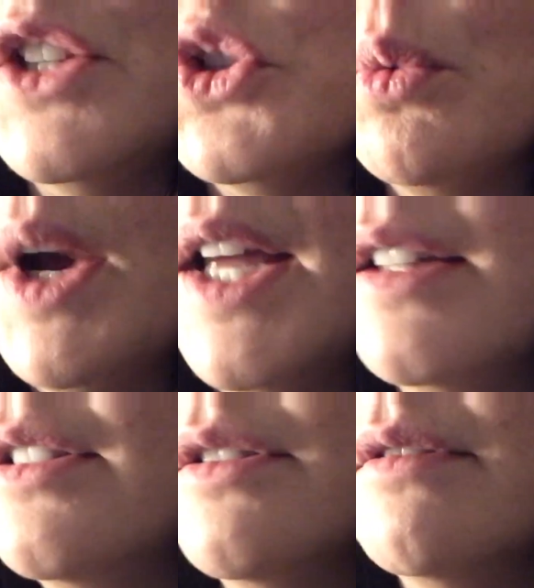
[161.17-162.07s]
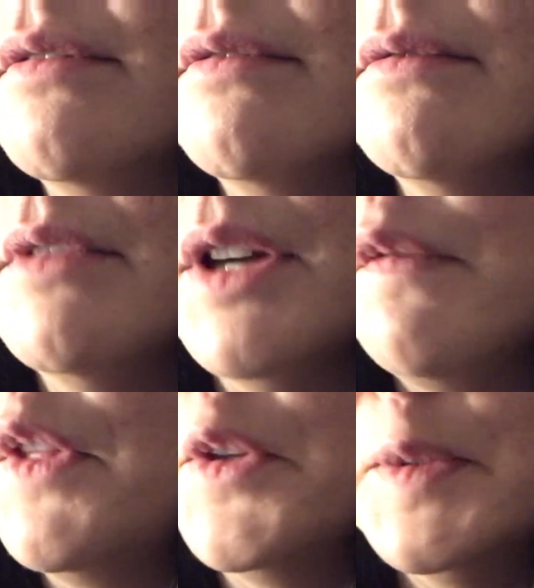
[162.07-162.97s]
each one
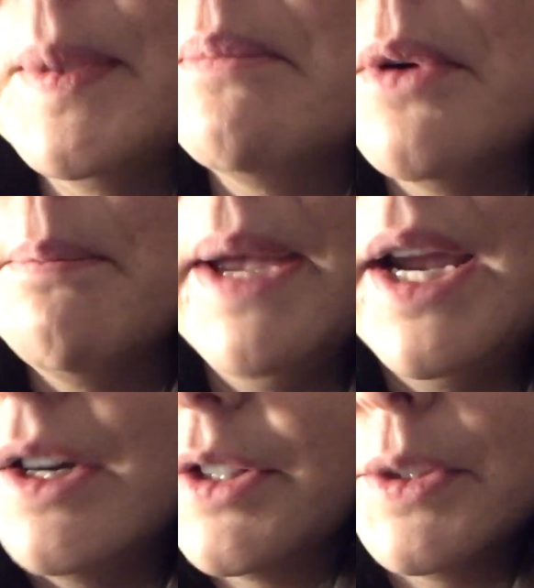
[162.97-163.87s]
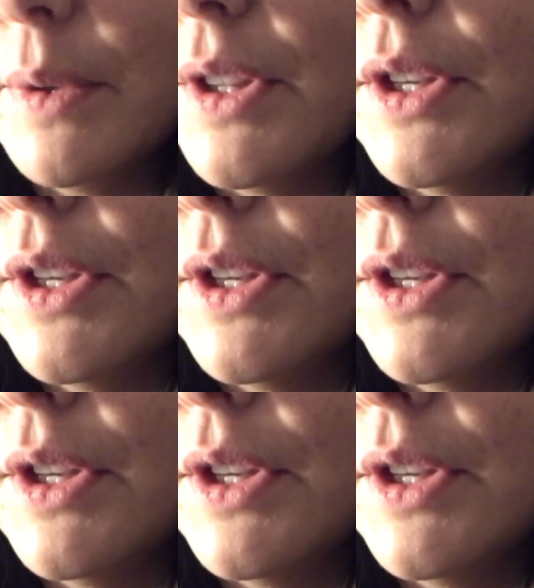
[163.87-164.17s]
of those people pairs with